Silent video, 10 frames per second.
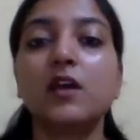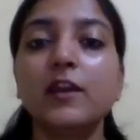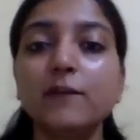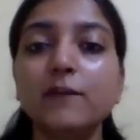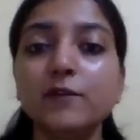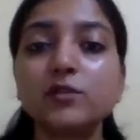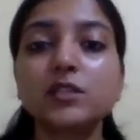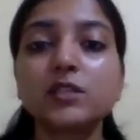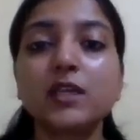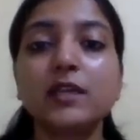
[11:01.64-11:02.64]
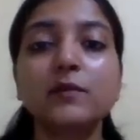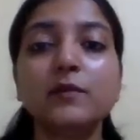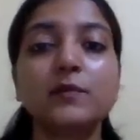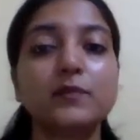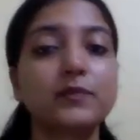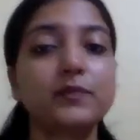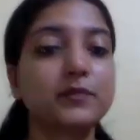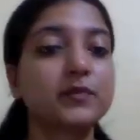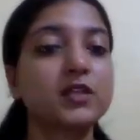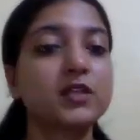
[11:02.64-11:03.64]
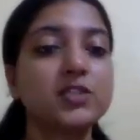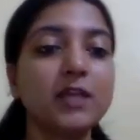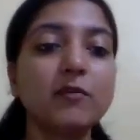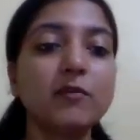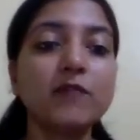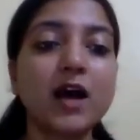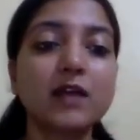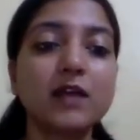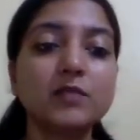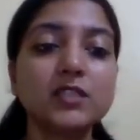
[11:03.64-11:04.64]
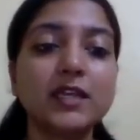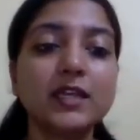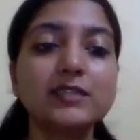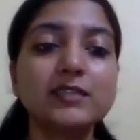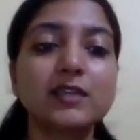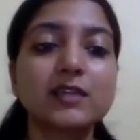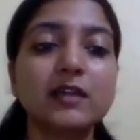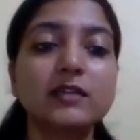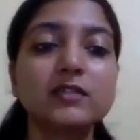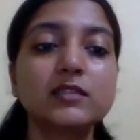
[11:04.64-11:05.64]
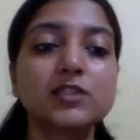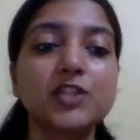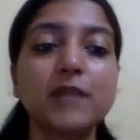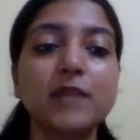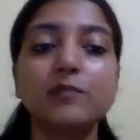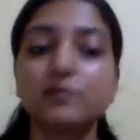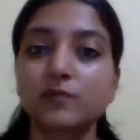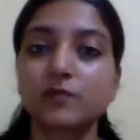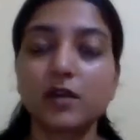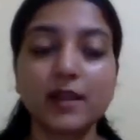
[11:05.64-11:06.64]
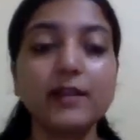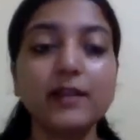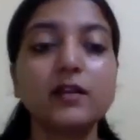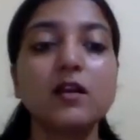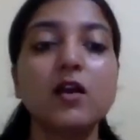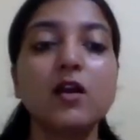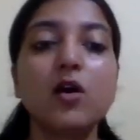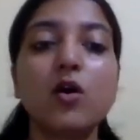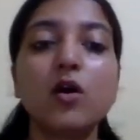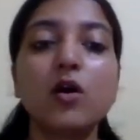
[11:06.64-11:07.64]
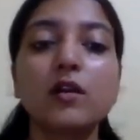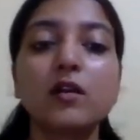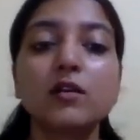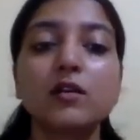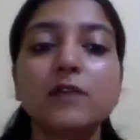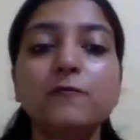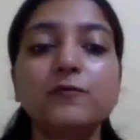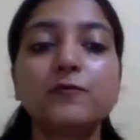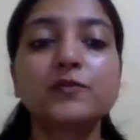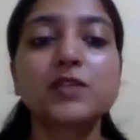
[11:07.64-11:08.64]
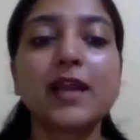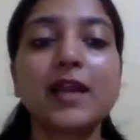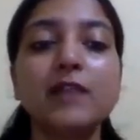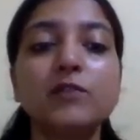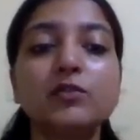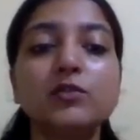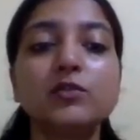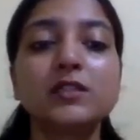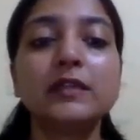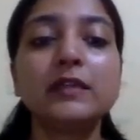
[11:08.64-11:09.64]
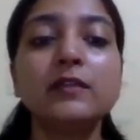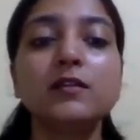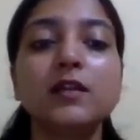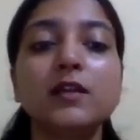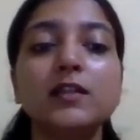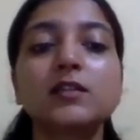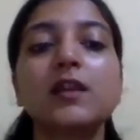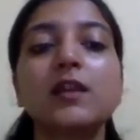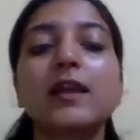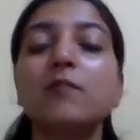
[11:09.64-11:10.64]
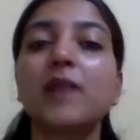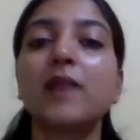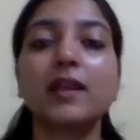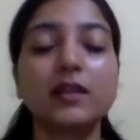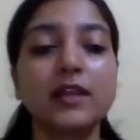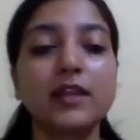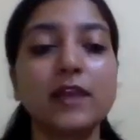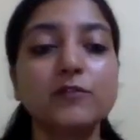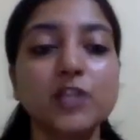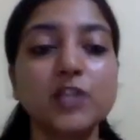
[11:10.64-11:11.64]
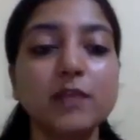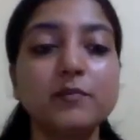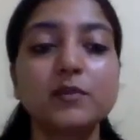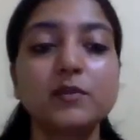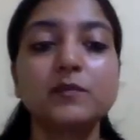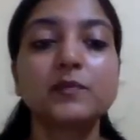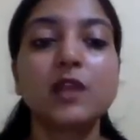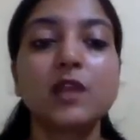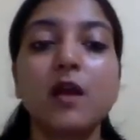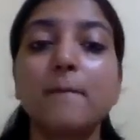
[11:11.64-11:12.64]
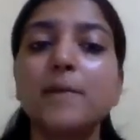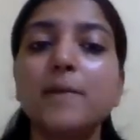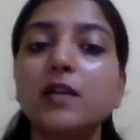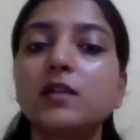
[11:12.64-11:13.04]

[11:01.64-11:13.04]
If you see shape of RBC, it is disc shape, right? Or if side view is seen, it is like a biconcave shape. But